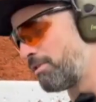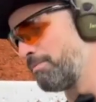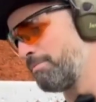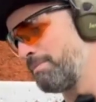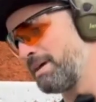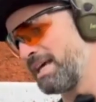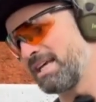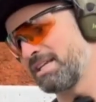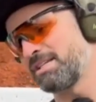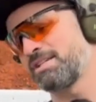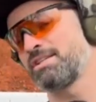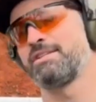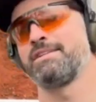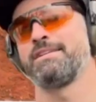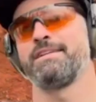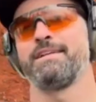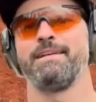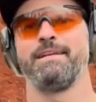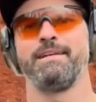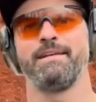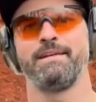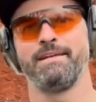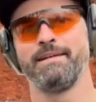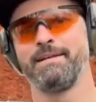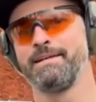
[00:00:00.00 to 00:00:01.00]
miss,
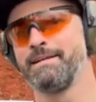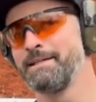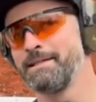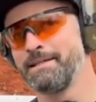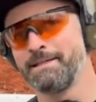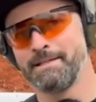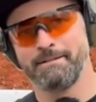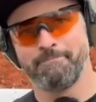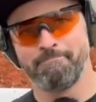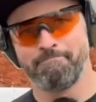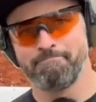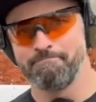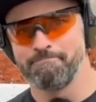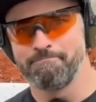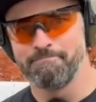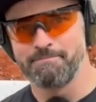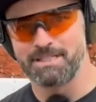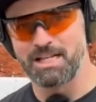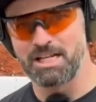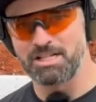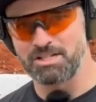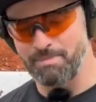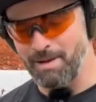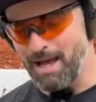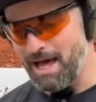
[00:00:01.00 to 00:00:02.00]

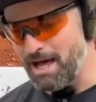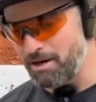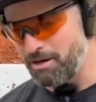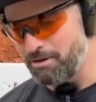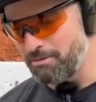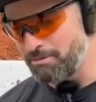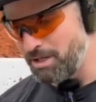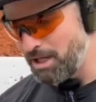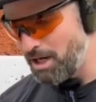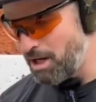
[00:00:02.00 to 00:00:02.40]
doesn't matter, you